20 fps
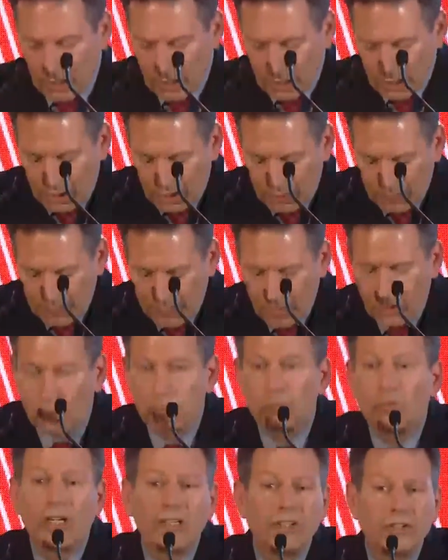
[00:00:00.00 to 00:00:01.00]
Um,
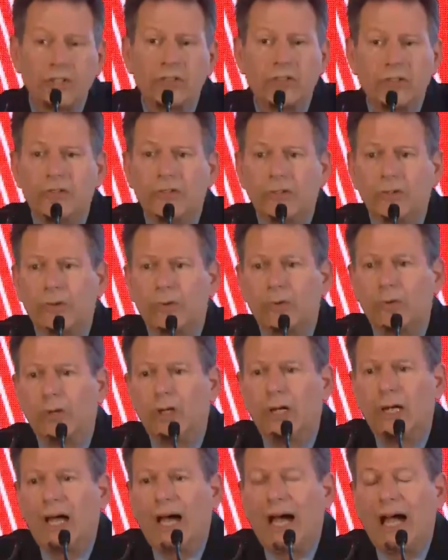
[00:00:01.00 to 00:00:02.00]
Russia, too.
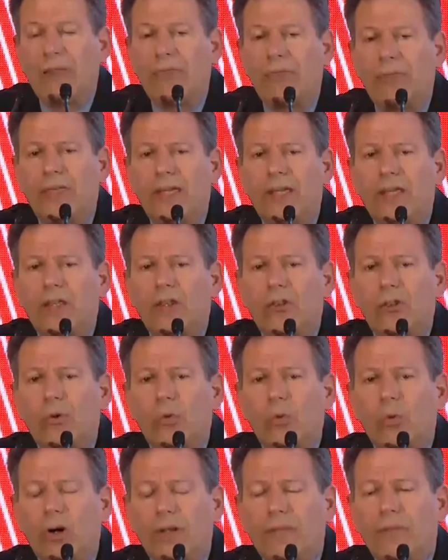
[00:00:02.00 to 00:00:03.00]
I think the
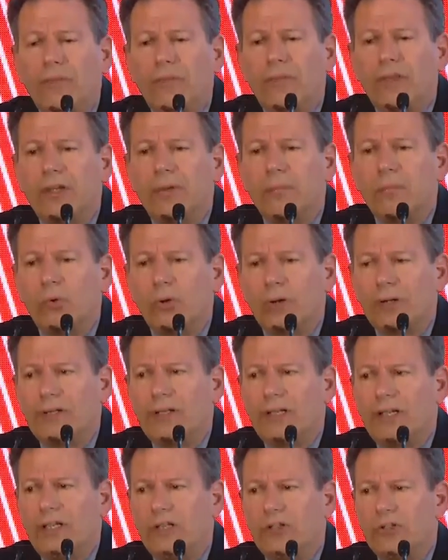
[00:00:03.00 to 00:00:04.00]
one thing more
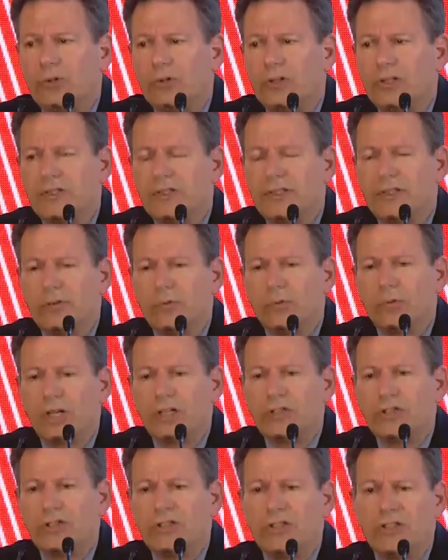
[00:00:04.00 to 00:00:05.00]
dangerous than
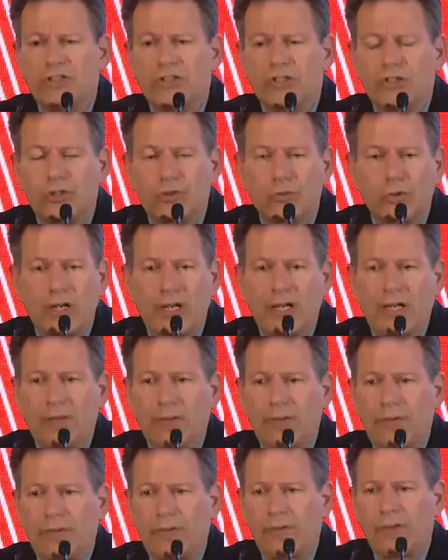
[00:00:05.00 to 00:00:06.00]
Russian
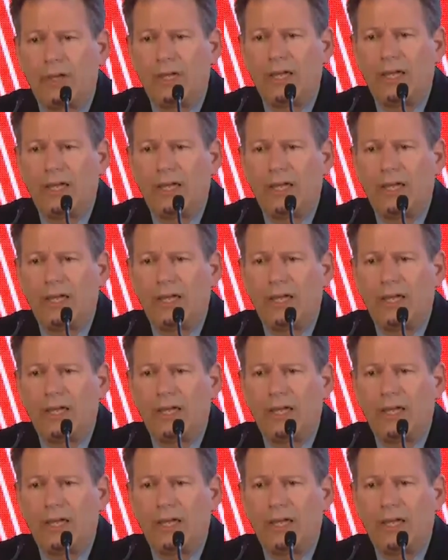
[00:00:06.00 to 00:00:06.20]
strength,